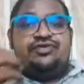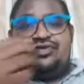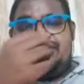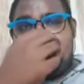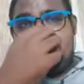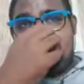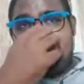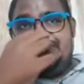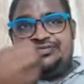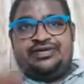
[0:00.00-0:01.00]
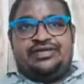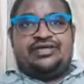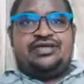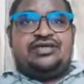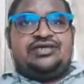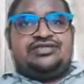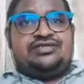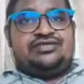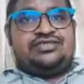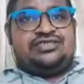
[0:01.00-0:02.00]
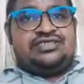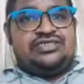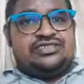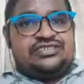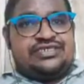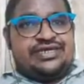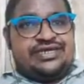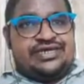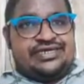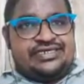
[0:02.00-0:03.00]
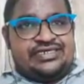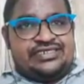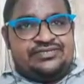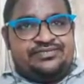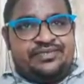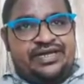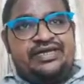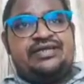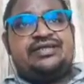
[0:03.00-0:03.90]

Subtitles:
ln d by r. So this is inductance per